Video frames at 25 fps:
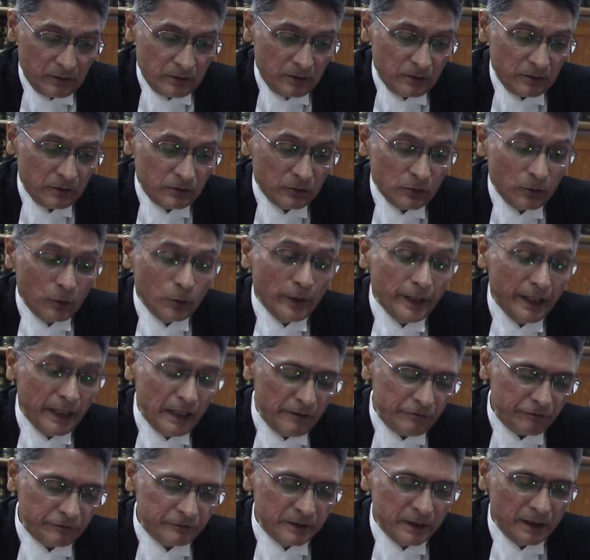So
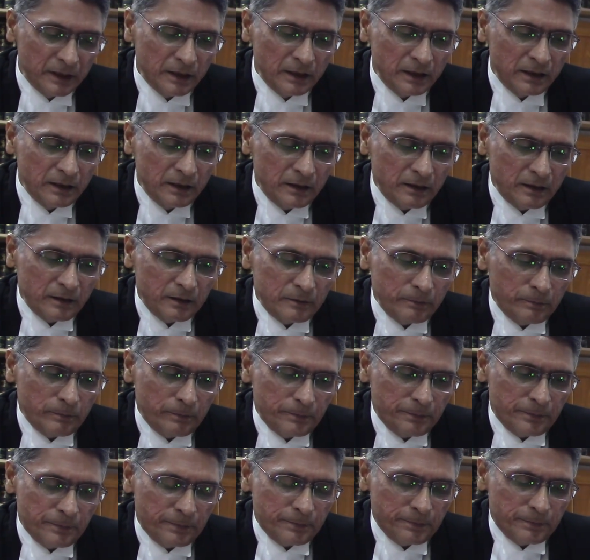if the
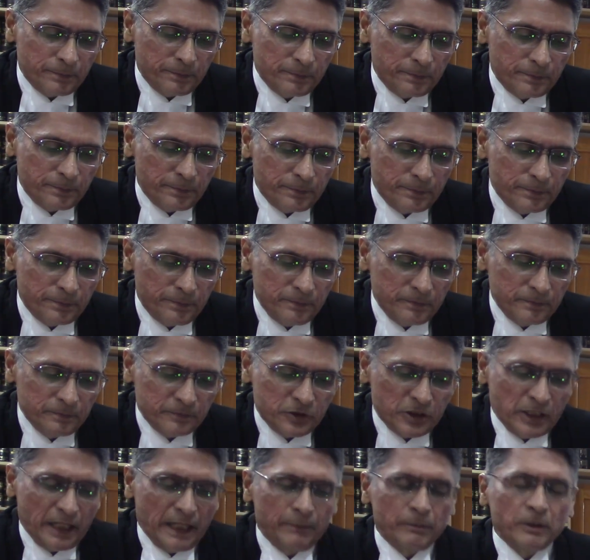
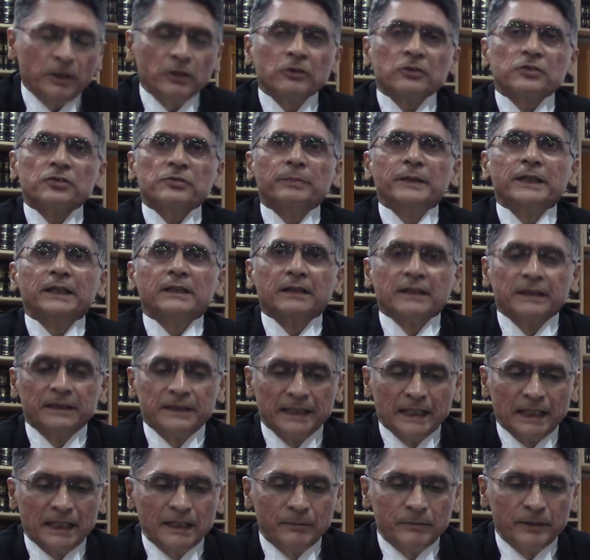Chairman or Speaker
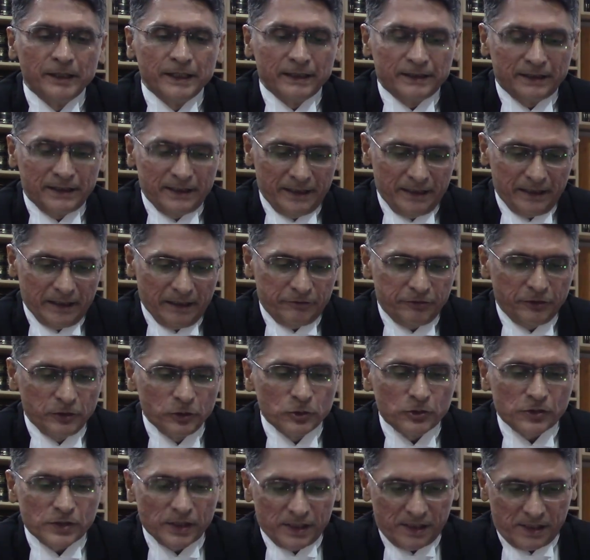deliberately
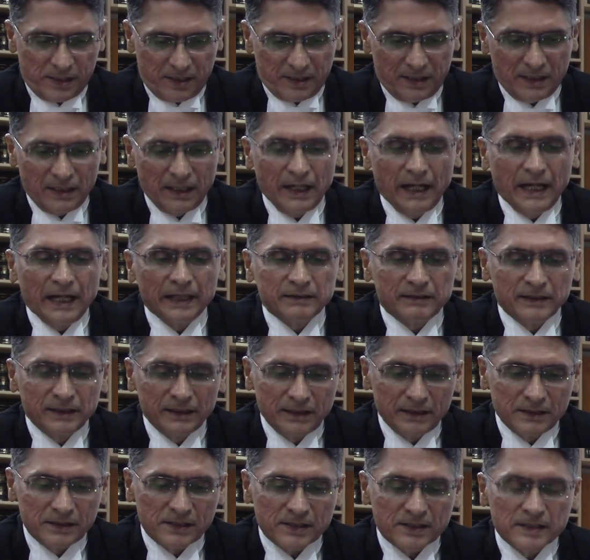refuses, I think
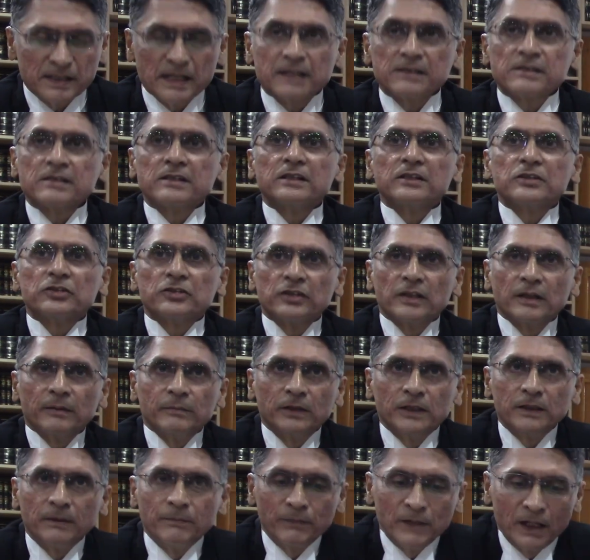it's
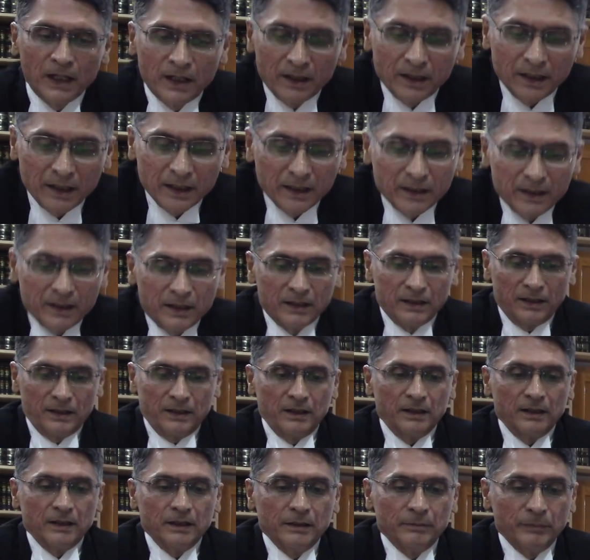justiciable.
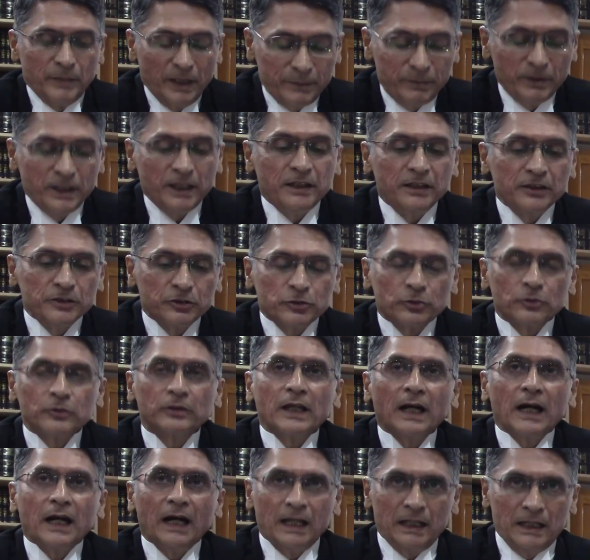Maybe he
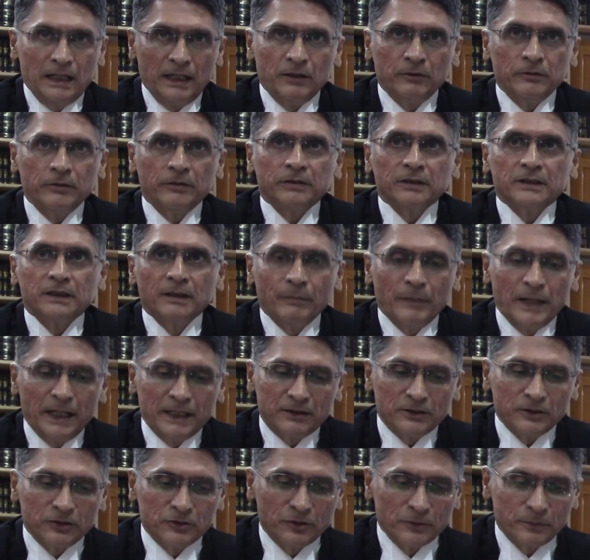should allow the
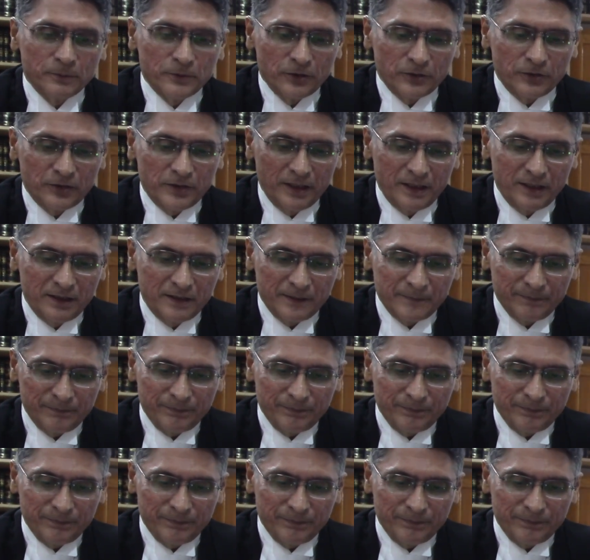matter to proceed.